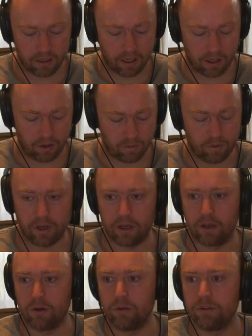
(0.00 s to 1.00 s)
And I'll want
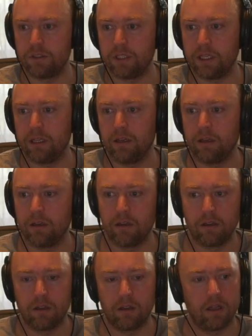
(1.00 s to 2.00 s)
an Uzi,
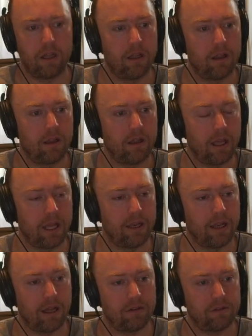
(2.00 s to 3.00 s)
and
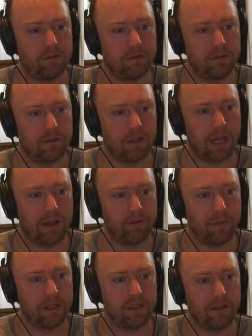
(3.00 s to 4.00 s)
I'll have
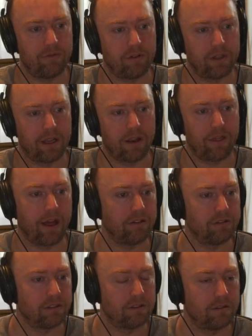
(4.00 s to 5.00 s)
it by default at
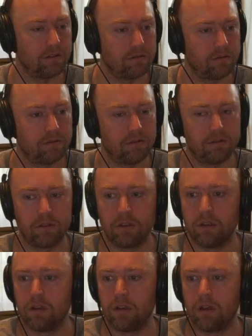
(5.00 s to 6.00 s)
1,000
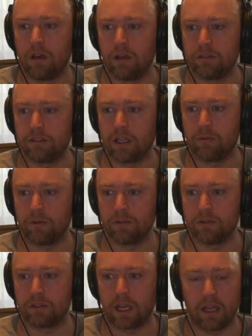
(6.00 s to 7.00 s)

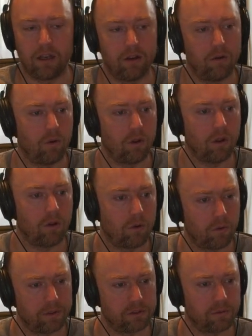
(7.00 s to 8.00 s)
samples, and I'll
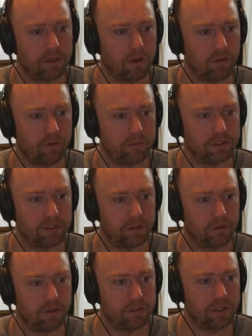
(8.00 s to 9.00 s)
always want to go from the
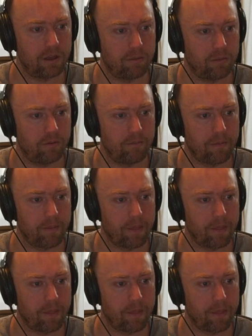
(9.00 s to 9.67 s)
0th sample.